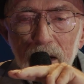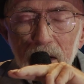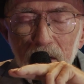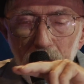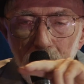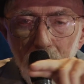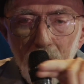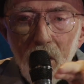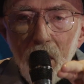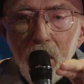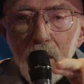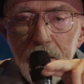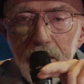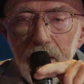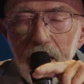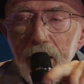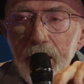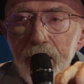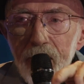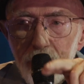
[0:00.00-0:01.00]
no
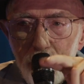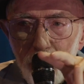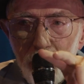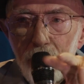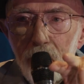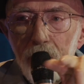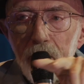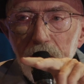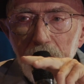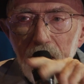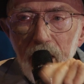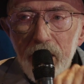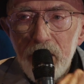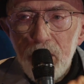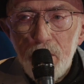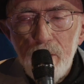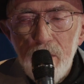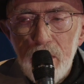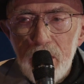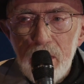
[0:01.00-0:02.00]
ordinary smooth laws
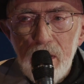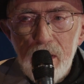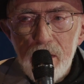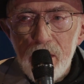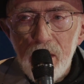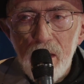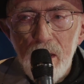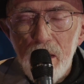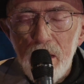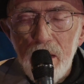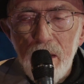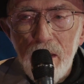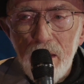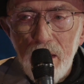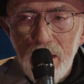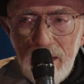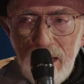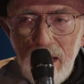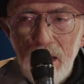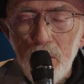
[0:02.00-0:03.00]
of physics
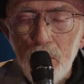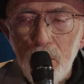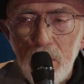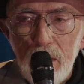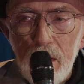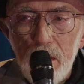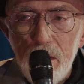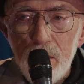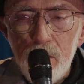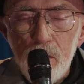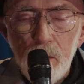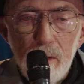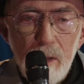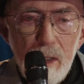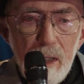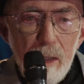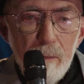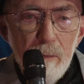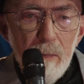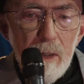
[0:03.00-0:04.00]
can't really
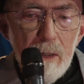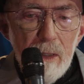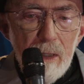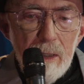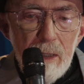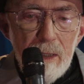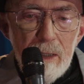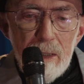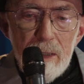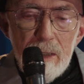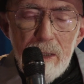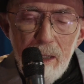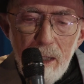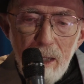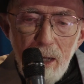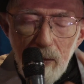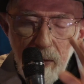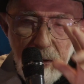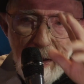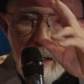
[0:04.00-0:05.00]
describe.
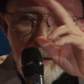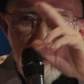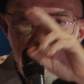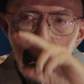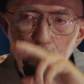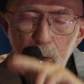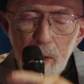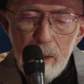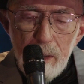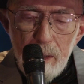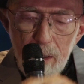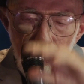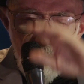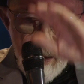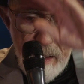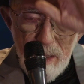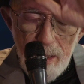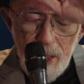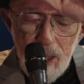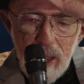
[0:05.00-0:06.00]
And the other one
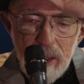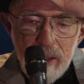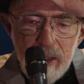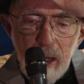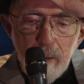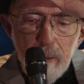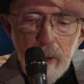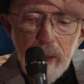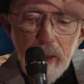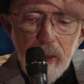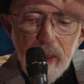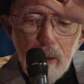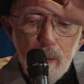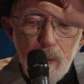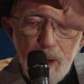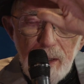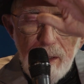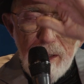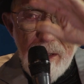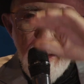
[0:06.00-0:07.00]
is everything that
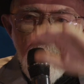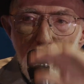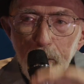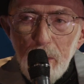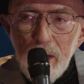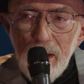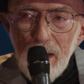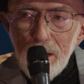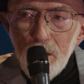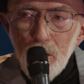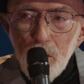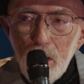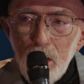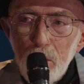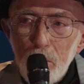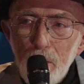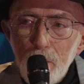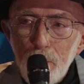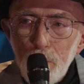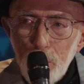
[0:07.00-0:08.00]
fell into the black hole
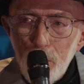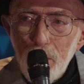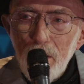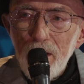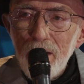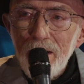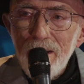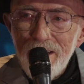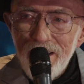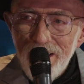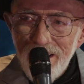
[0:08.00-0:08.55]
before